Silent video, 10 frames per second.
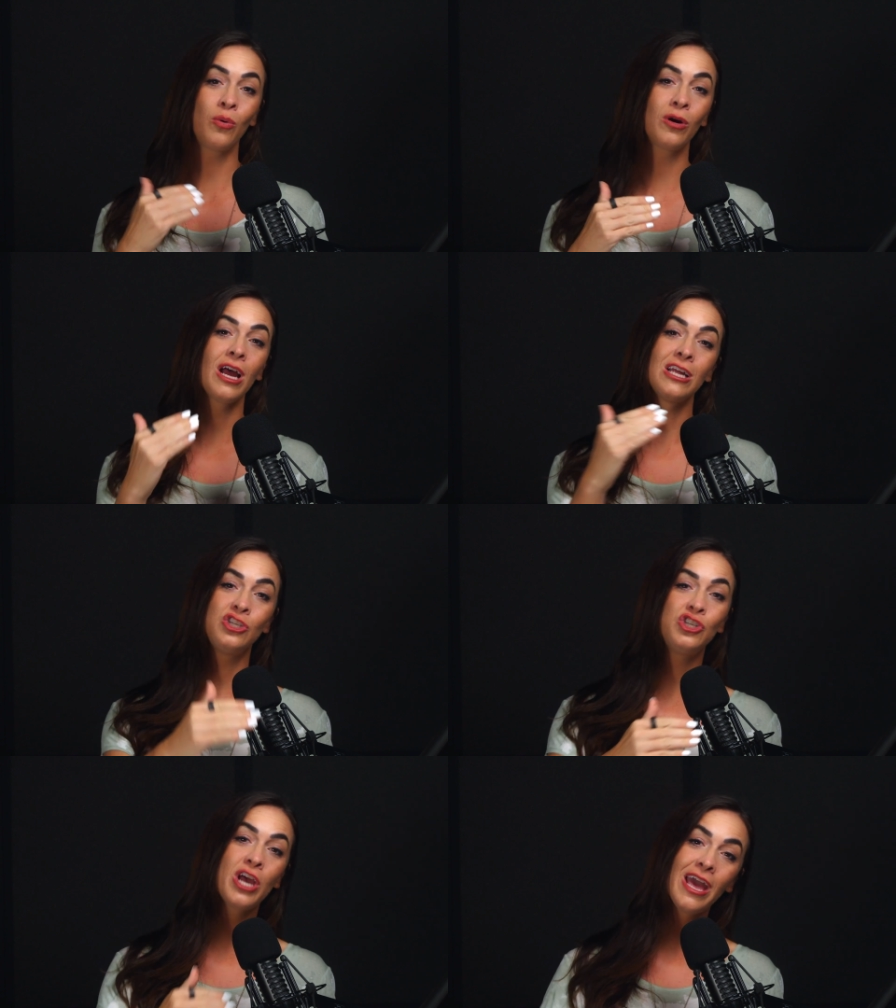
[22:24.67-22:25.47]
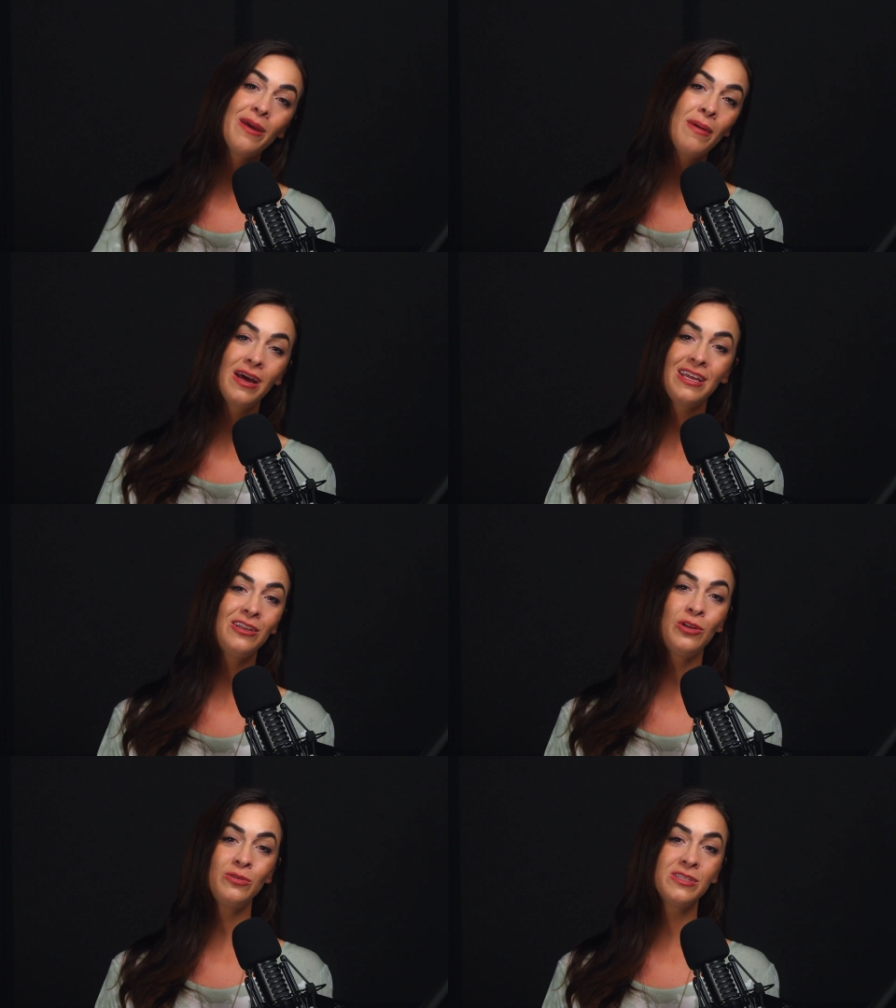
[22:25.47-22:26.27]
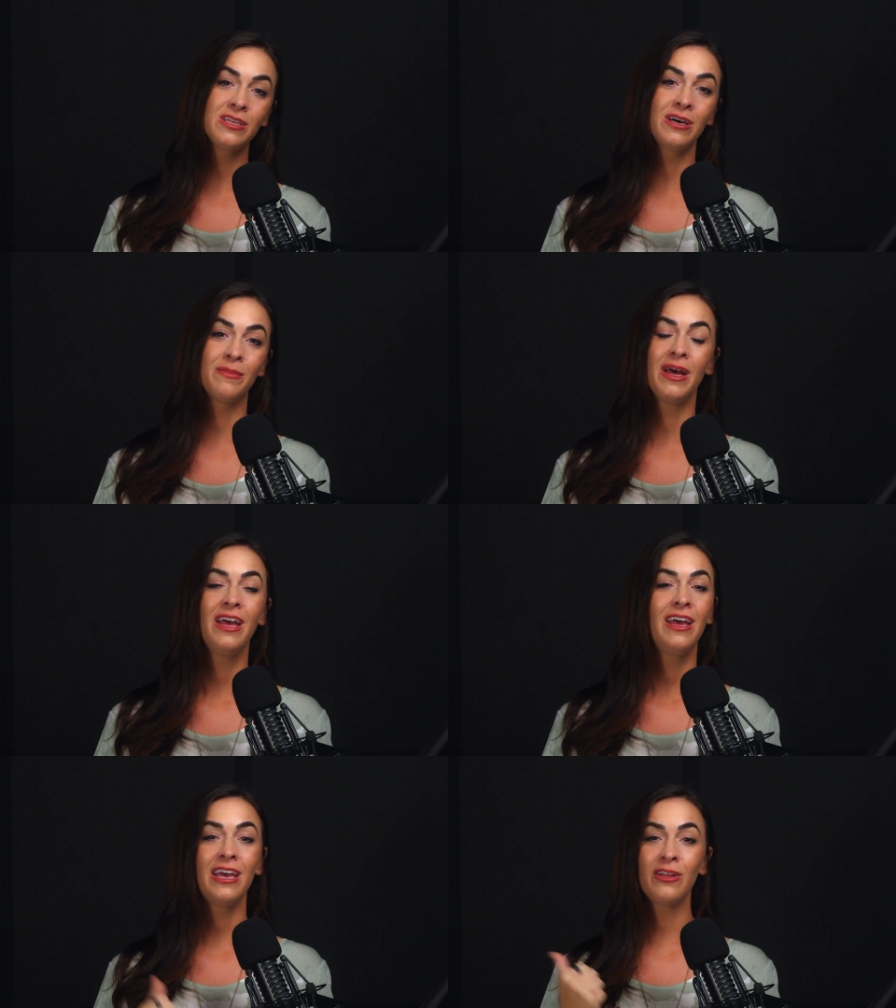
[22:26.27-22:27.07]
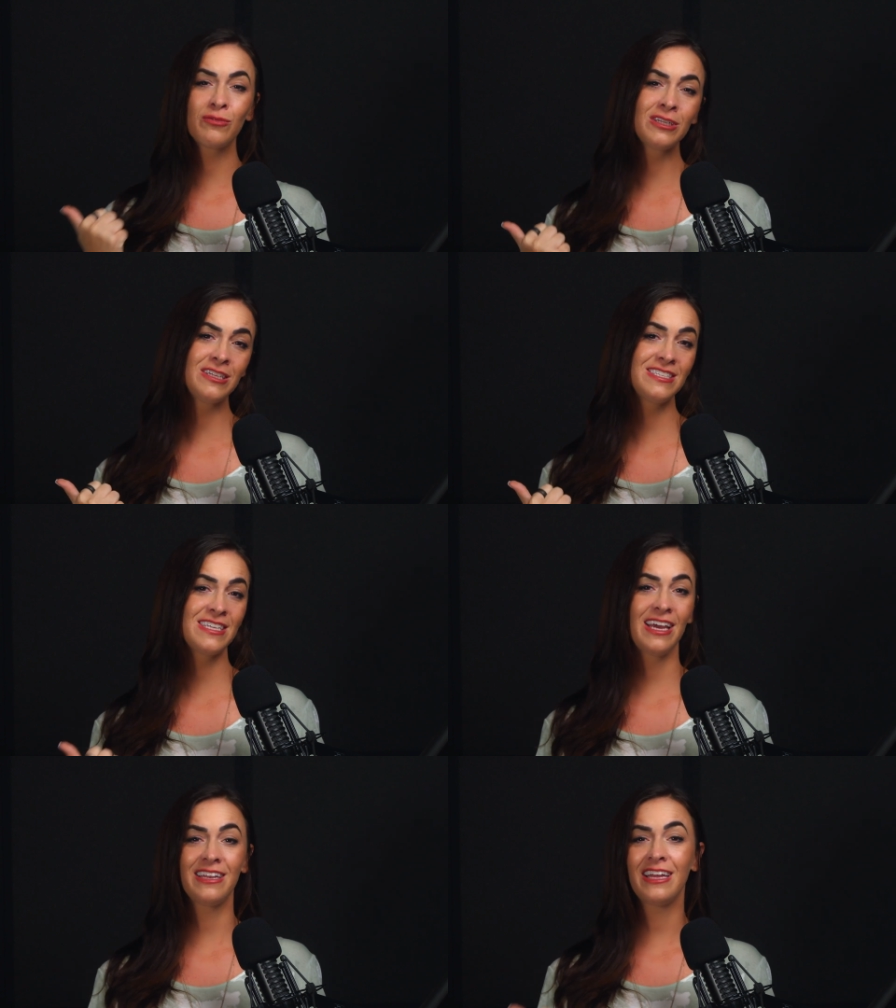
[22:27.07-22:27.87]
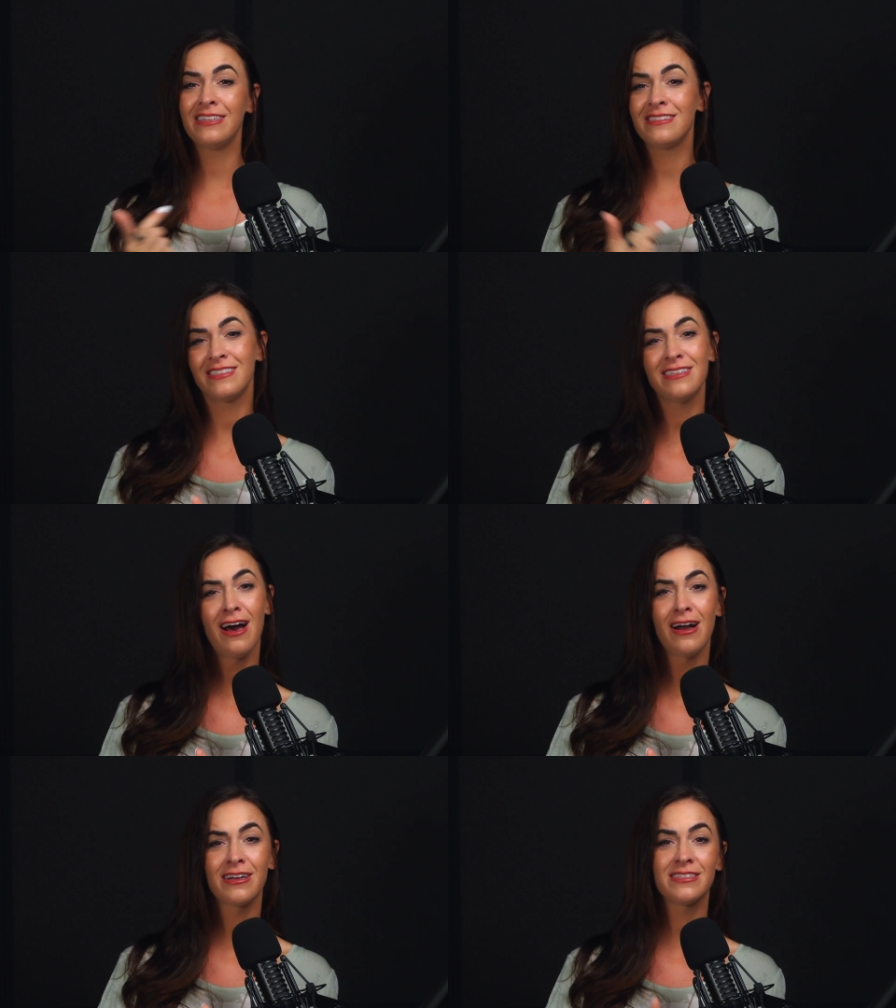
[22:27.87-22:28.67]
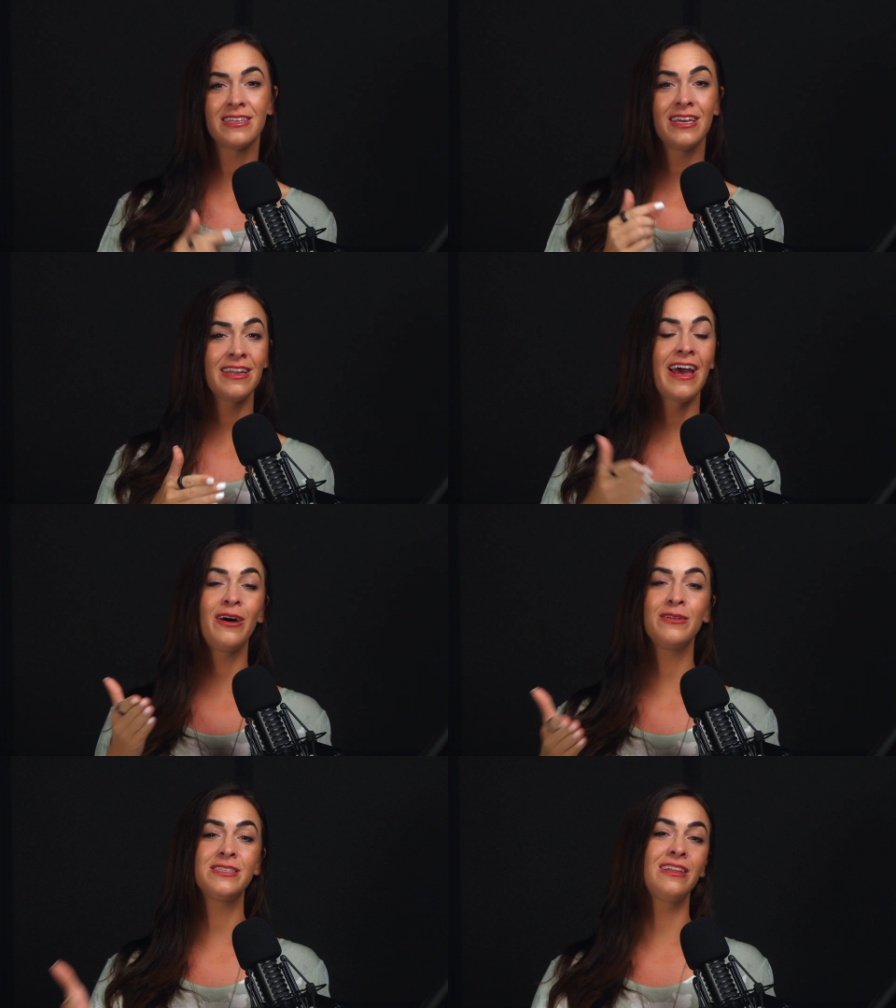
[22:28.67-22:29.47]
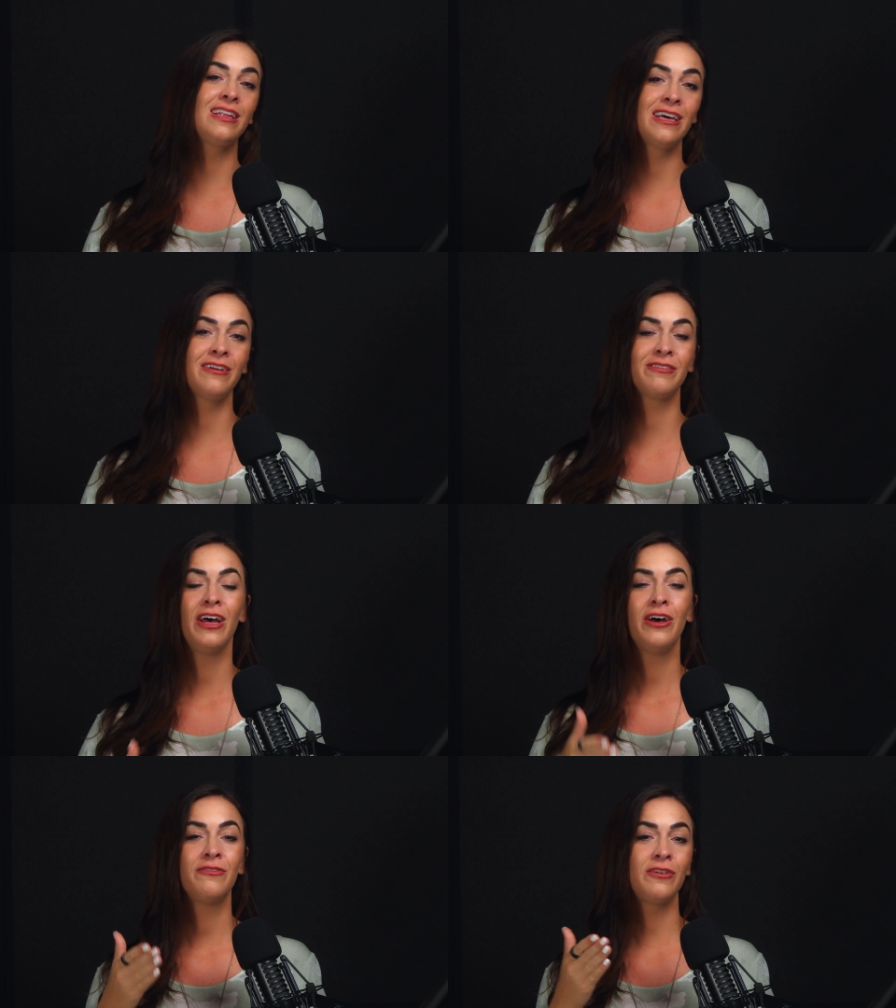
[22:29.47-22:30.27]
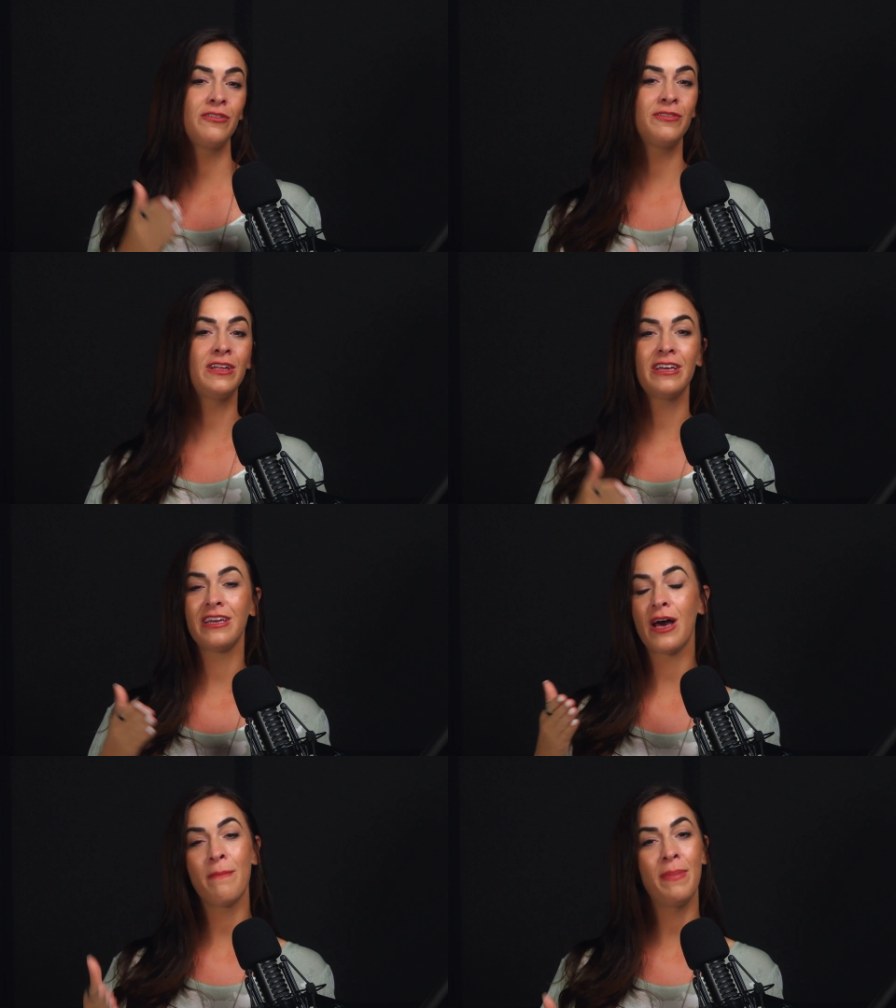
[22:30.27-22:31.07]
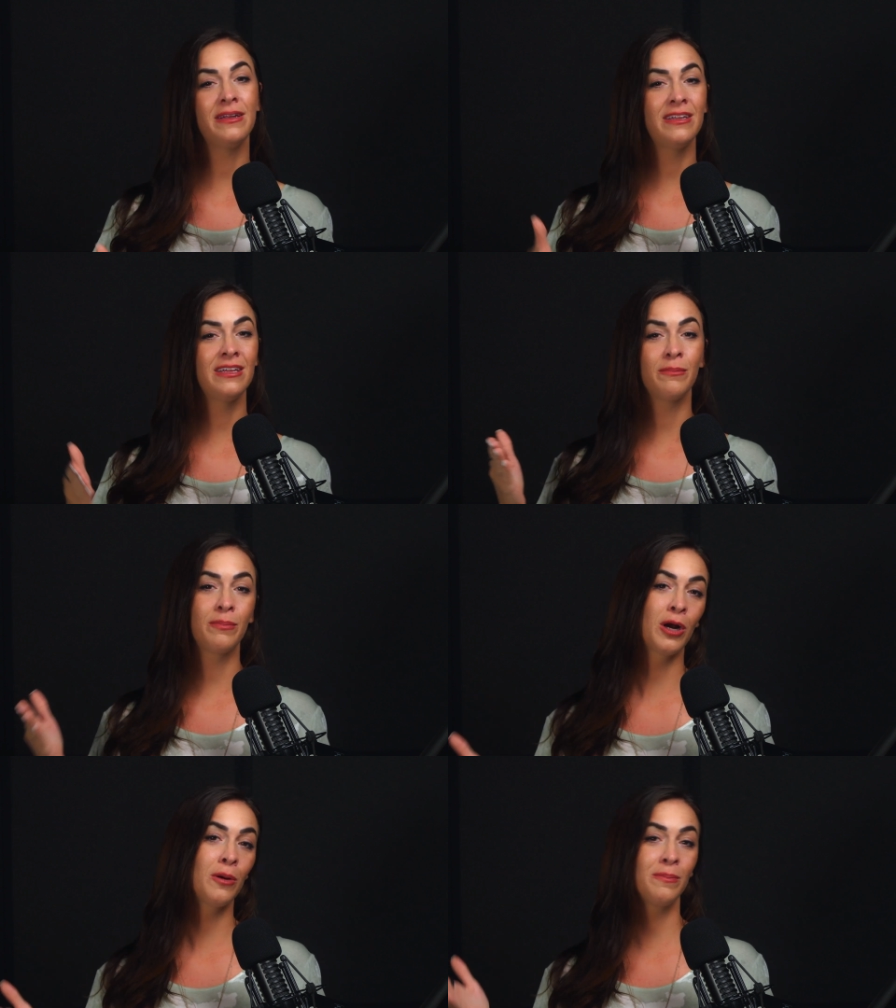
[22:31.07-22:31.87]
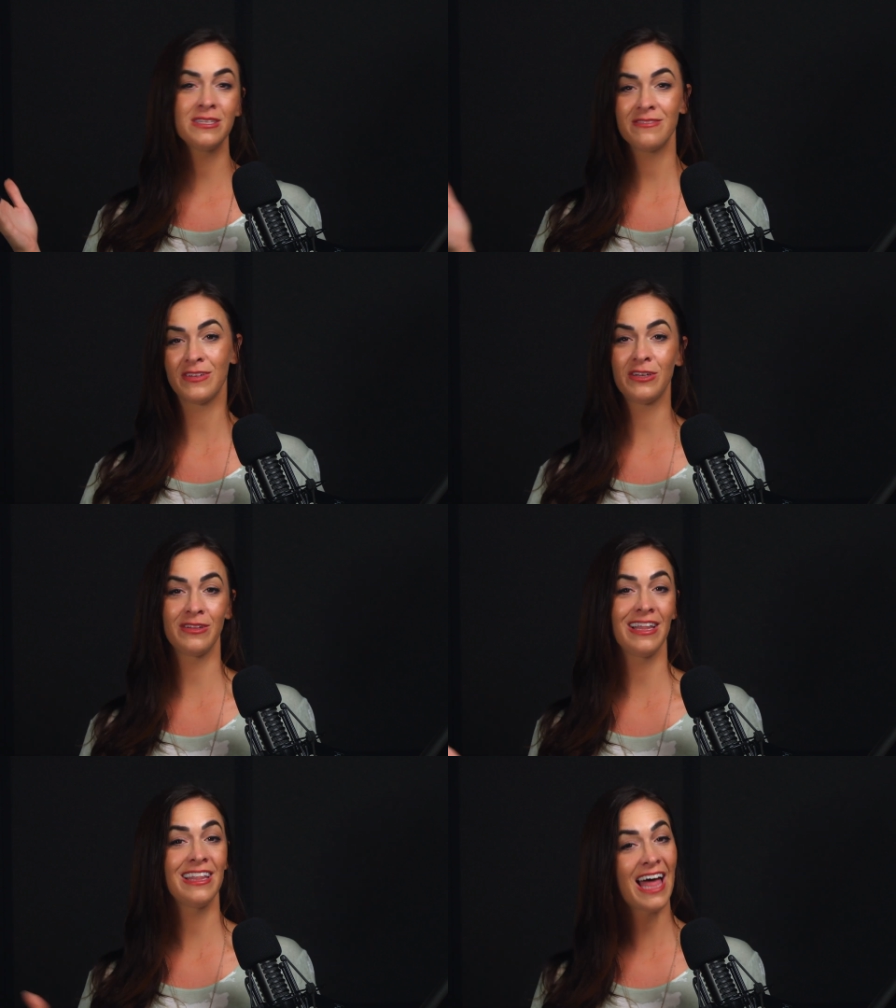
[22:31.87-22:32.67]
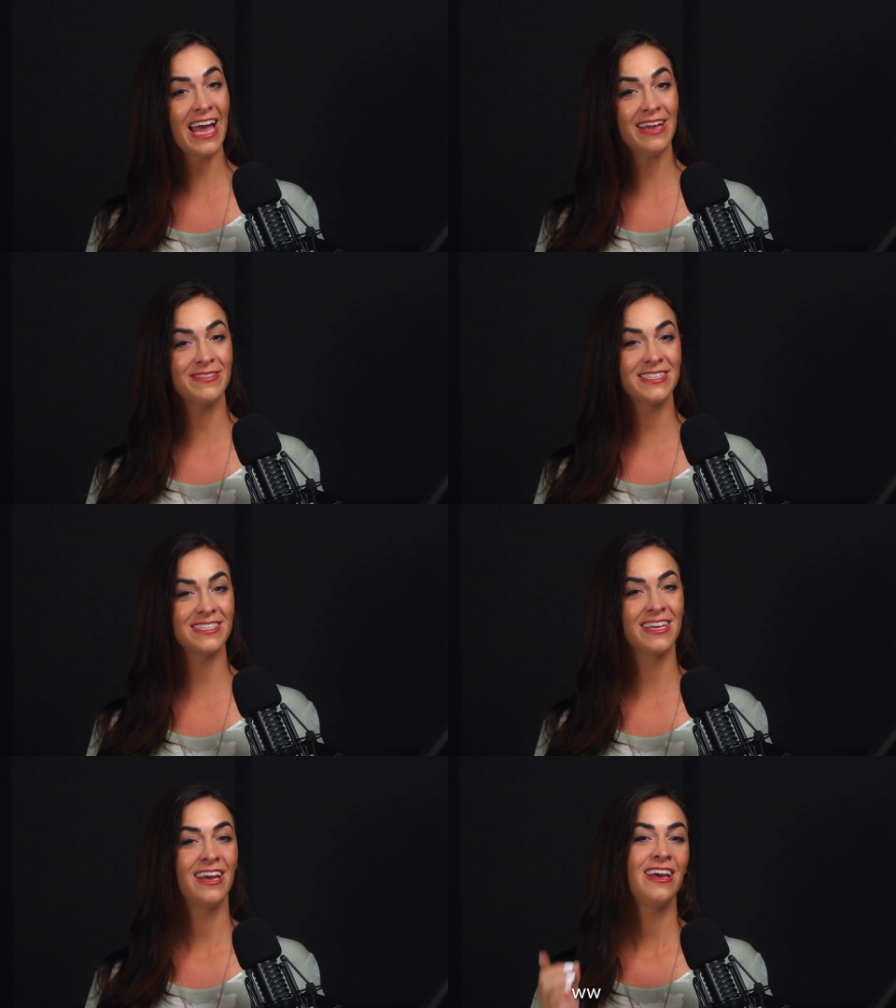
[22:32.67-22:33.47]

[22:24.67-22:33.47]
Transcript: or J Money Newsome in real estate, in stocks, in how to live fulfilling, abundant, purpose filled lives,